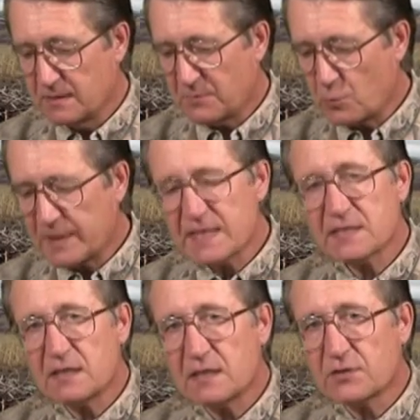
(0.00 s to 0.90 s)
But when I
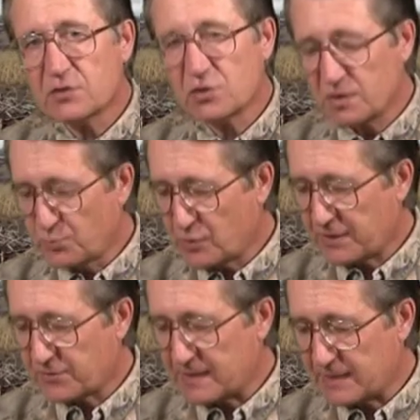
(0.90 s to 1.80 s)
saw other good
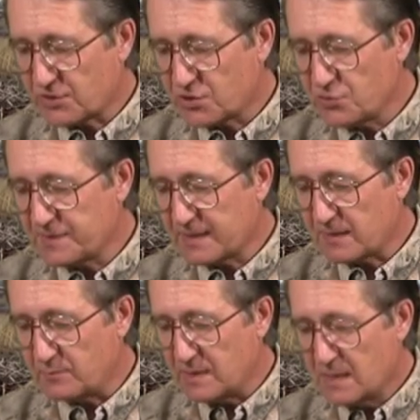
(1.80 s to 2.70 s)
predator hunters using
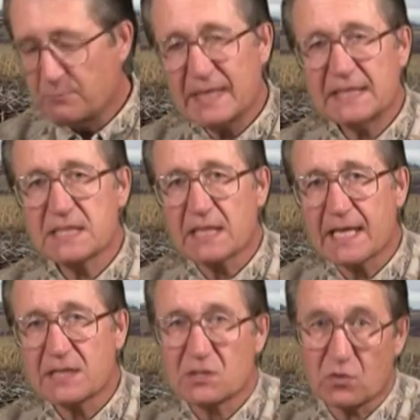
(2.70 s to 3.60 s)
them, my
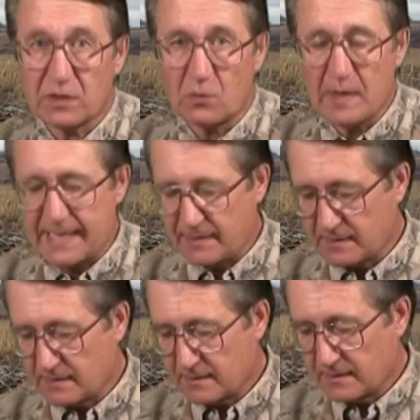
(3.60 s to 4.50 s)
dislike slowly waned.